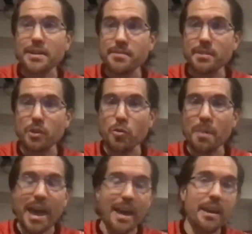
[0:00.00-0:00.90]
of the low
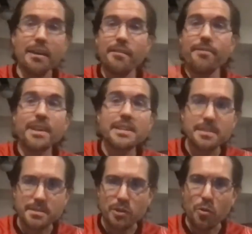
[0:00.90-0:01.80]
back
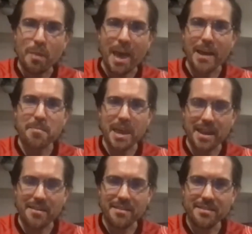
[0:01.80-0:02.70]
fixes low back
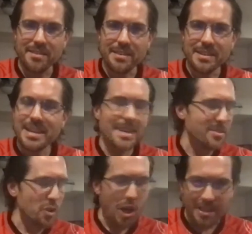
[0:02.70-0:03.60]
pain. It's
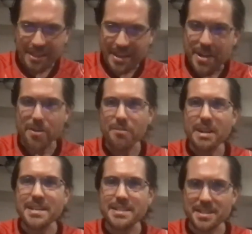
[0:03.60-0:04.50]
not linear.
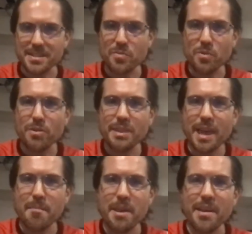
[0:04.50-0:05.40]
It doesn't work
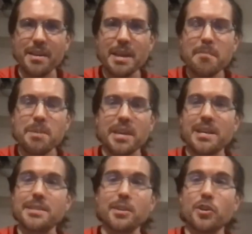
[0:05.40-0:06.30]
that way,
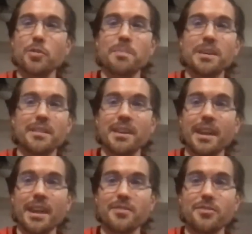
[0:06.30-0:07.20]
because it could be that
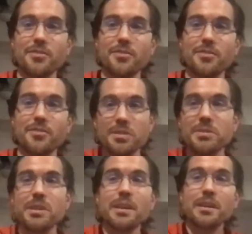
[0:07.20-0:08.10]
it
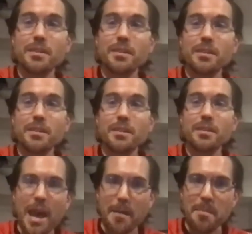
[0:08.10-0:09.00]
changes middle
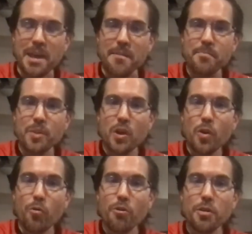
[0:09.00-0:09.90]
back pain,
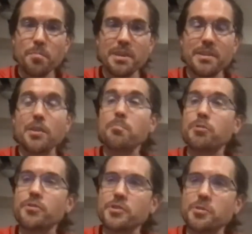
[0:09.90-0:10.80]
or it could be that it improves